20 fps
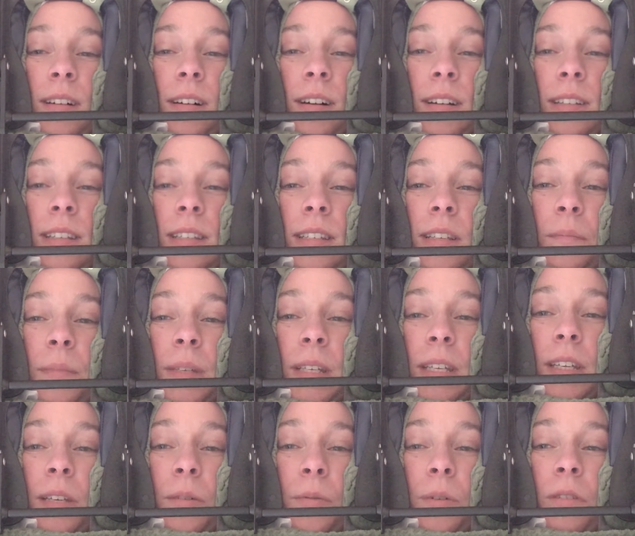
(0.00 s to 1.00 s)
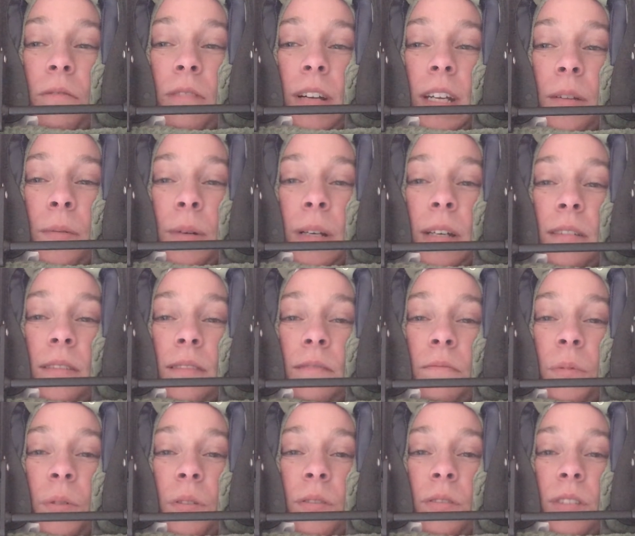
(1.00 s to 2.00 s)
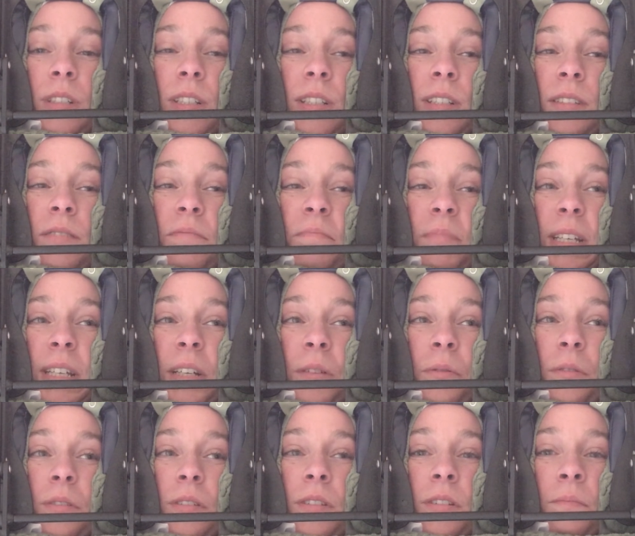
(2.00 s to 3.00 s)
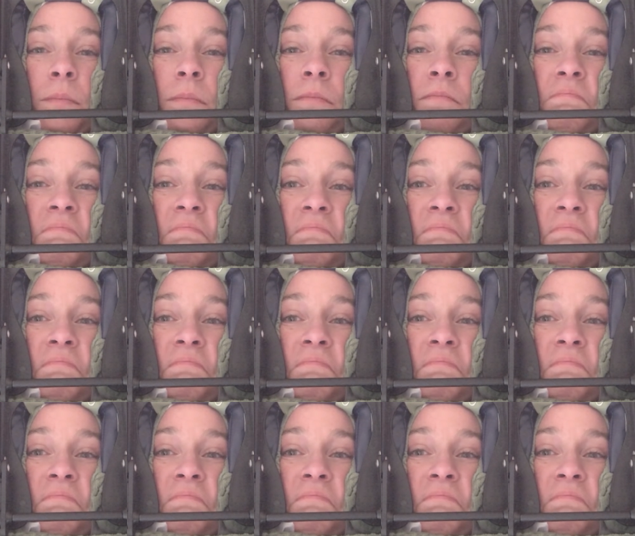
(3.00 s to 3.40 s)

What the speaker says: aren't something you agree with, well, just ignore them.